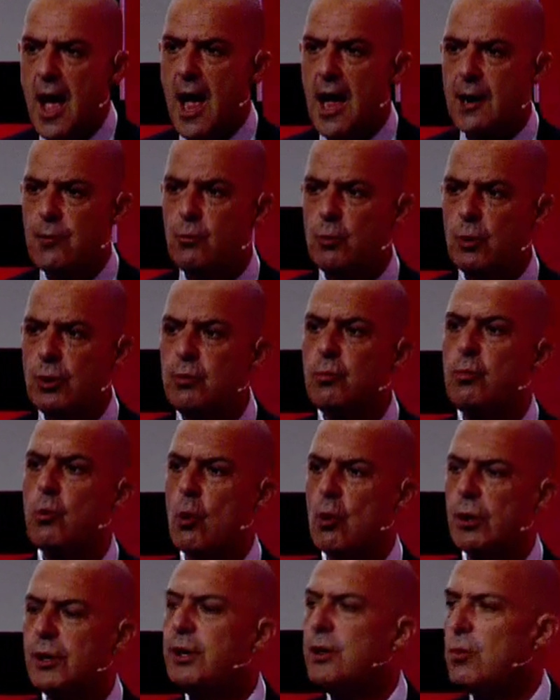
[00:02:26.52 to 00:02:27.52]
I would
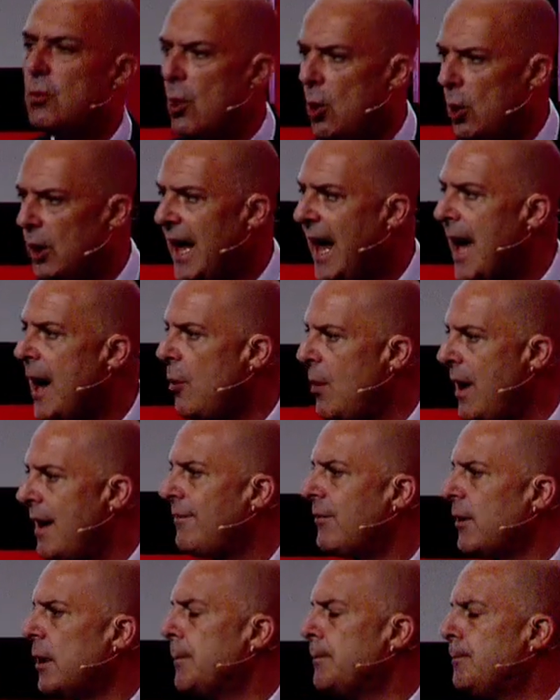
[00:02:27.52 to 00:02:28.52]
warn you all,
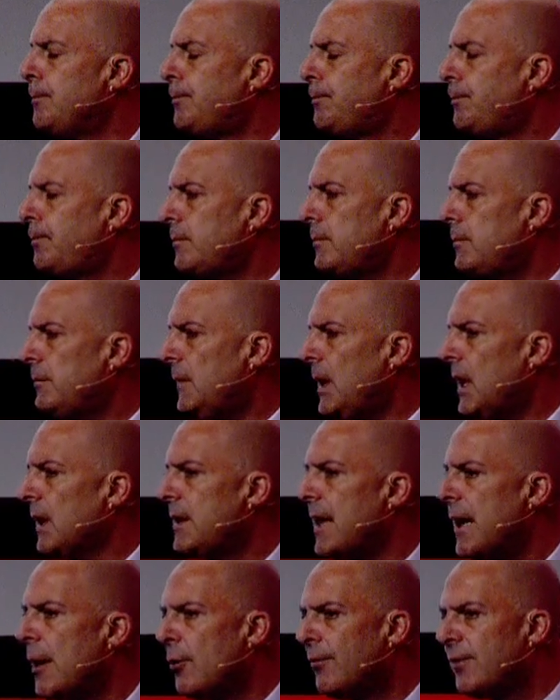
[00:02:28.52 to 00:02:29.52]
however,
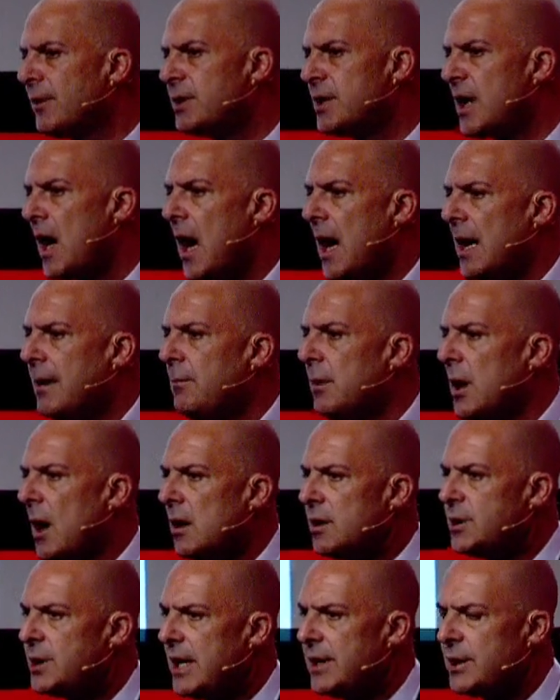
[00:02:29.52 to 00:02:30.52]
that over time,
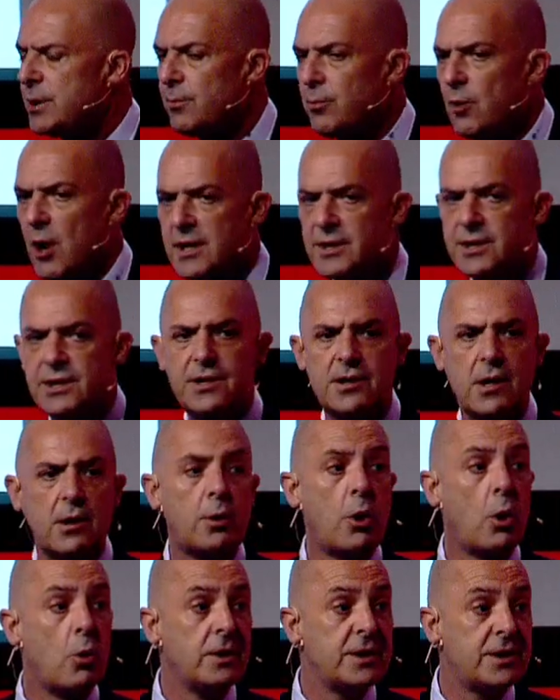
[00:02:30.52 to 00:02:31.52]
large enterprises are
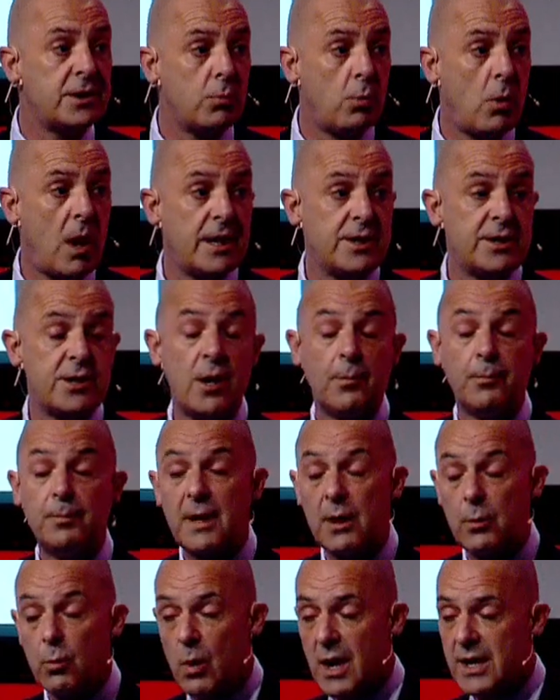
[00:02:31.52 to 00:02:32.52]
going to wise up.
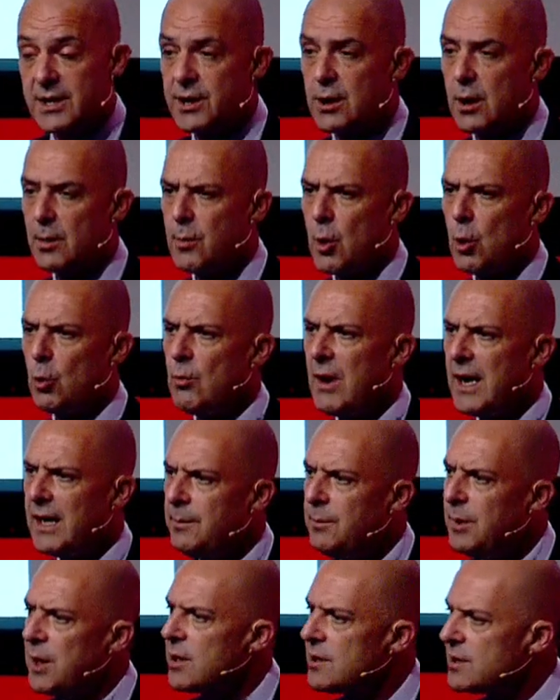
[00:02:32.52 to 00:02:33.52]
They're wising up
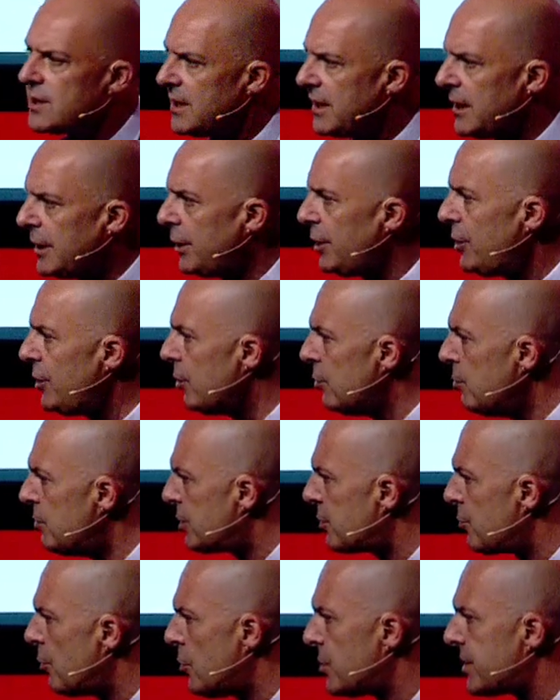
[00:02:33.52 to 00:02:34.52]
already because of the
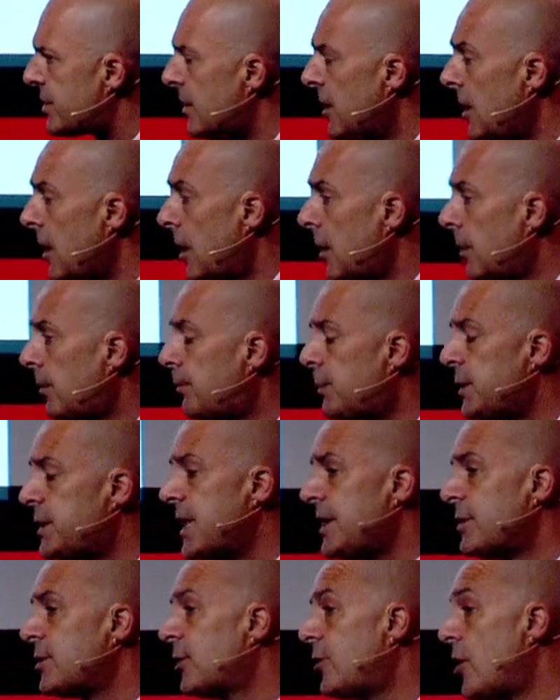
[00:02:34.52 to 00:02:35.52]
huge cost,
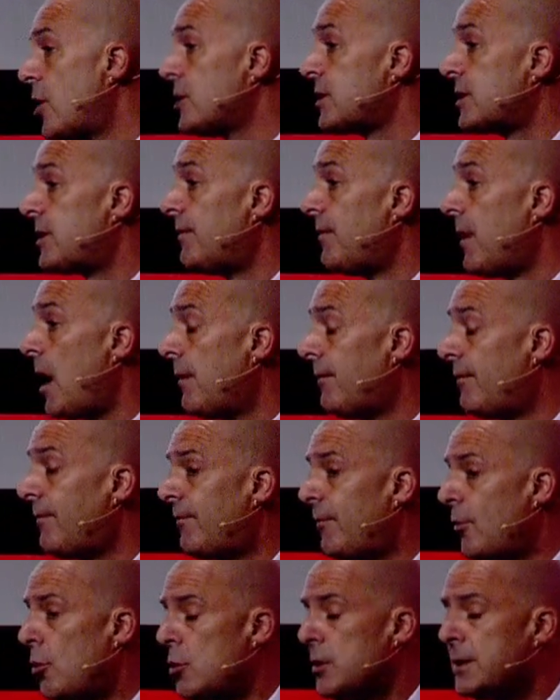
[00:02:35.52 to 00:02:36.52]
potential cost of, of
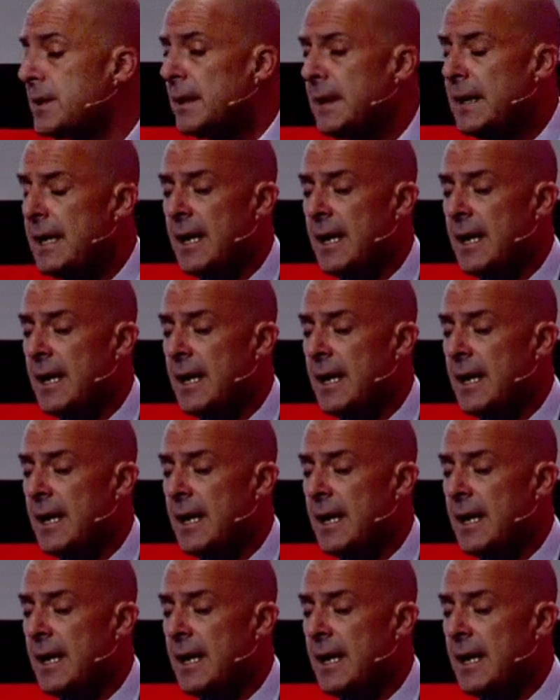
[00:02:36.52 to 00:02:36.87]
fraud.